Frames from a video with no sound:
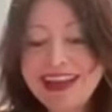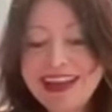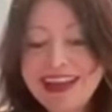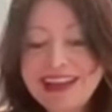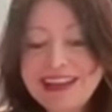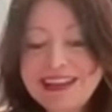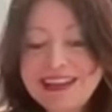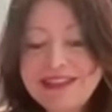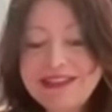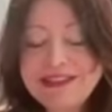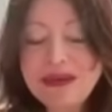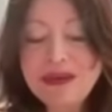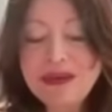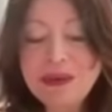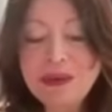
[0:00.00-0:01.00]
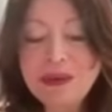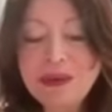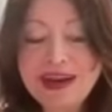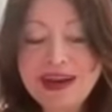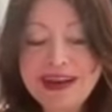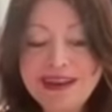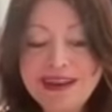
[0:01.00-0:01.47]
So,
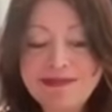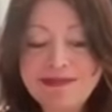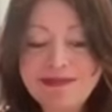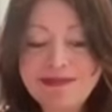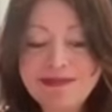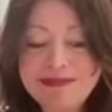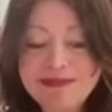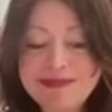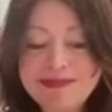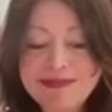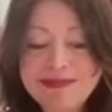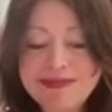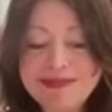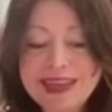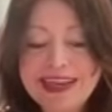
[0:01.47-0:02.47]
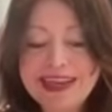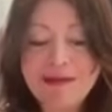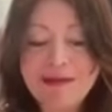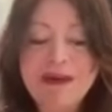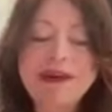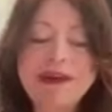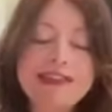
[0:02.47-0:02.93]
um, and I
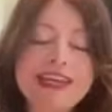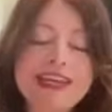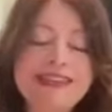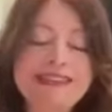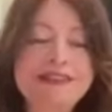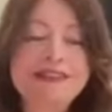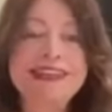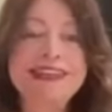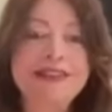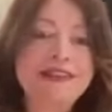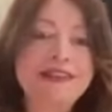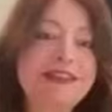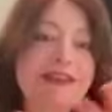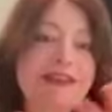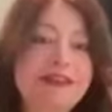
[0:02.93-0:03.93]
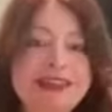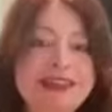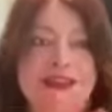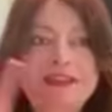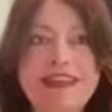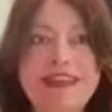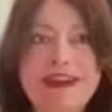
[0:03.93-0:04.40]
apologize if things are a little here or
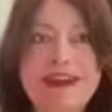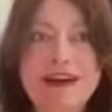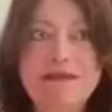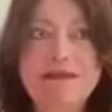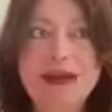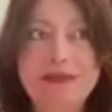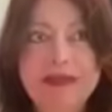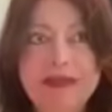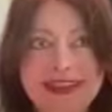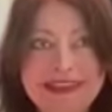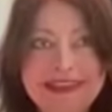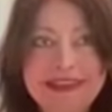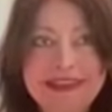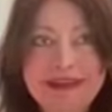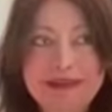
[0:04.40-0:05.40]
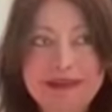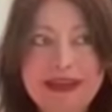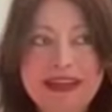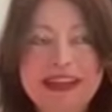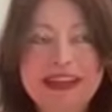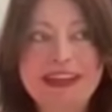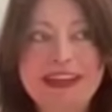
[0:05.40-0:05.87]
there. I, my brain is a little bit,
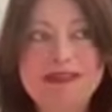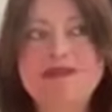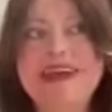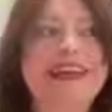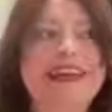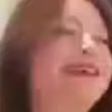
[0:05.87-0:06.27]
as my,